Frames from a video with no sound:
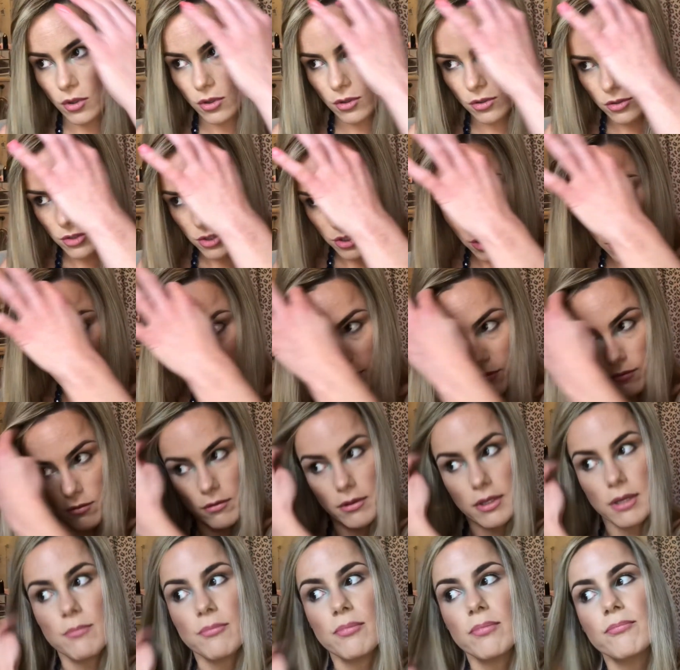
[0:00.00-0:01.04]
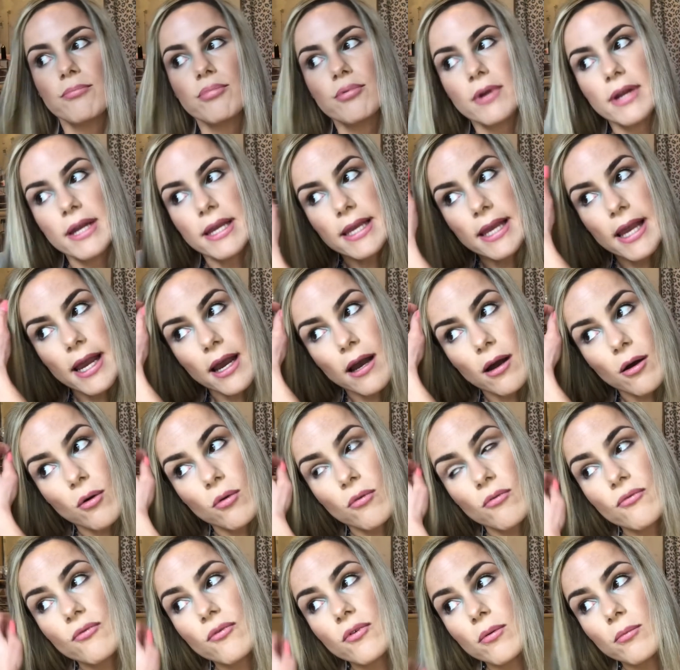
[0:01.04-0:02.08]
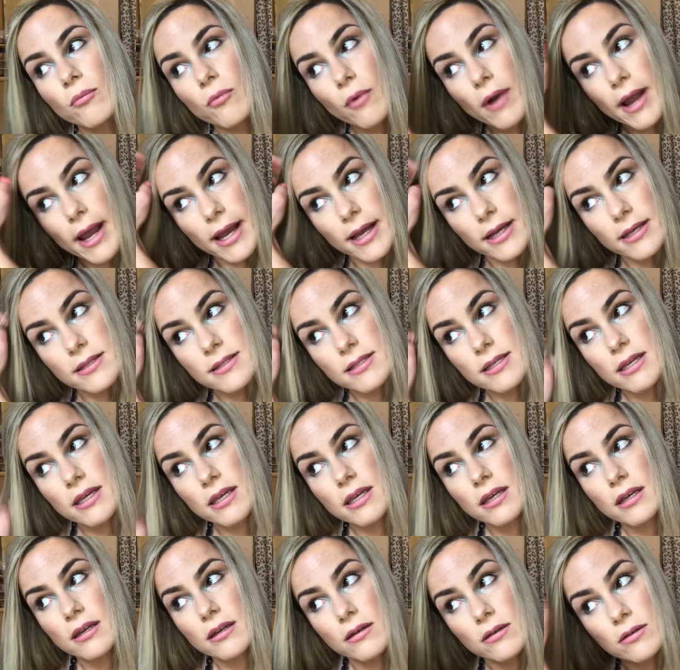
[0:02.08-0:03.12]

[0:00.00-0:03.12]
generally break out from waxing,